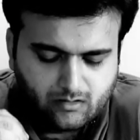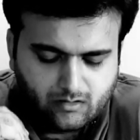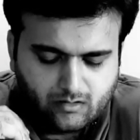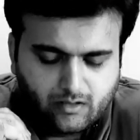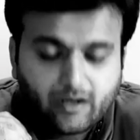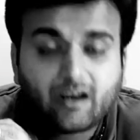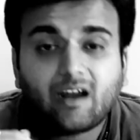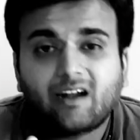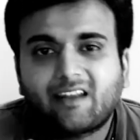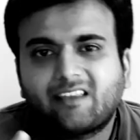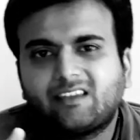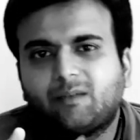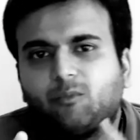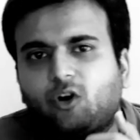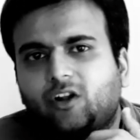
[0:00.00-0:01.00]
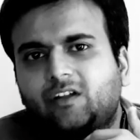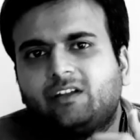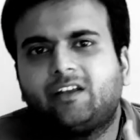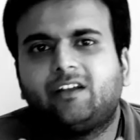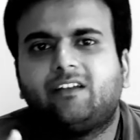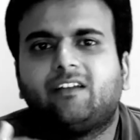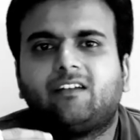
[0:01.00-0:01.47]
Regarding the modern
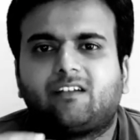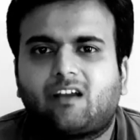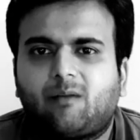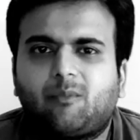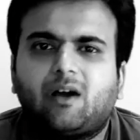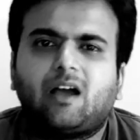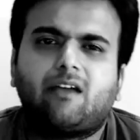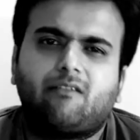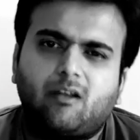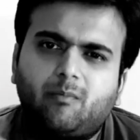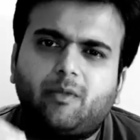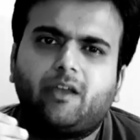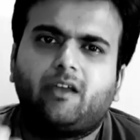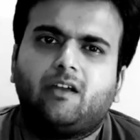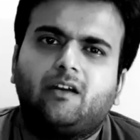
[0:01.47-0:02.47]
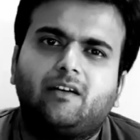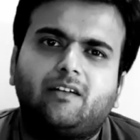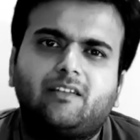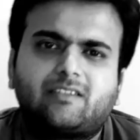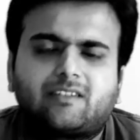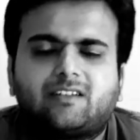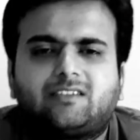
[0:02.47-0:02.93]
Indian drama, I will be
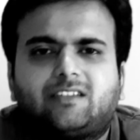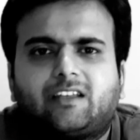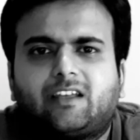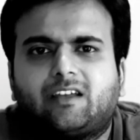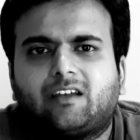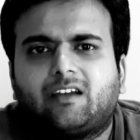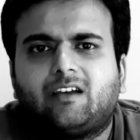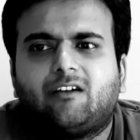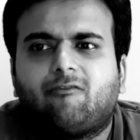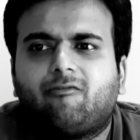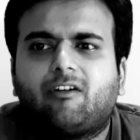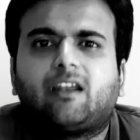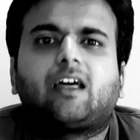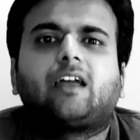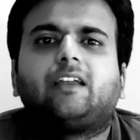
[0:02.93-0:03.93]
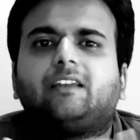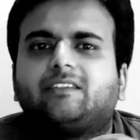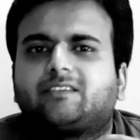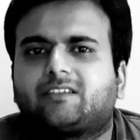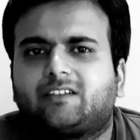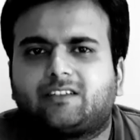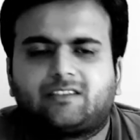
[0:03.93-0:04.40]
discussing when I
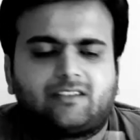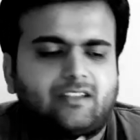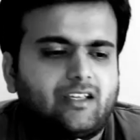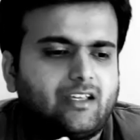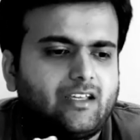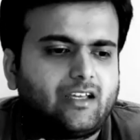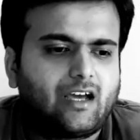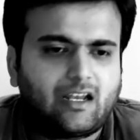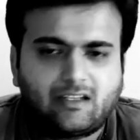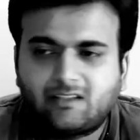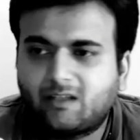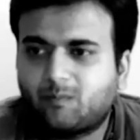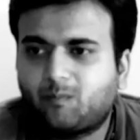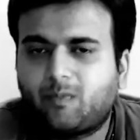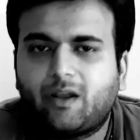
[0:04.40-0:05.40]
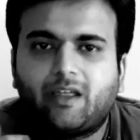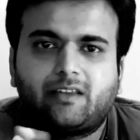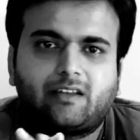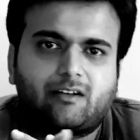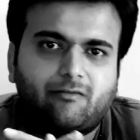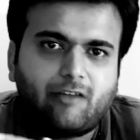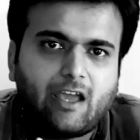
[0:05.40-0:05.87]
discuss the another play
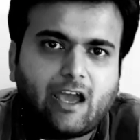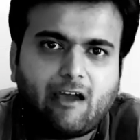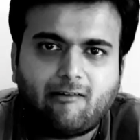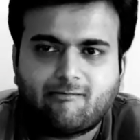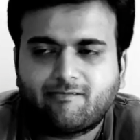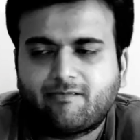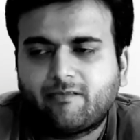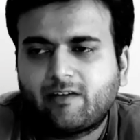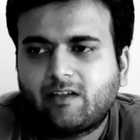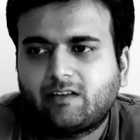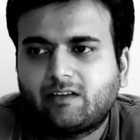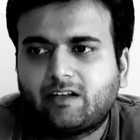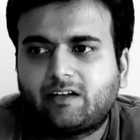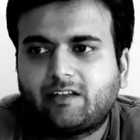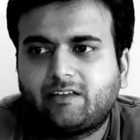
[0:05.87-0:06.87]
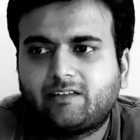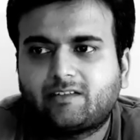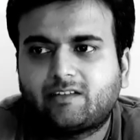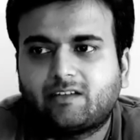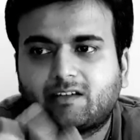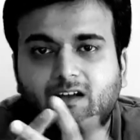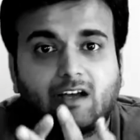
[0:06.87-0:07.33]
that we have, that
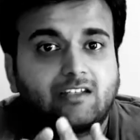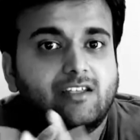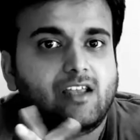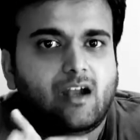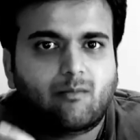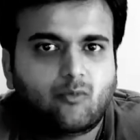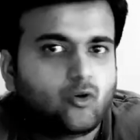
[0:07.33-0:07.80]
is Gashiram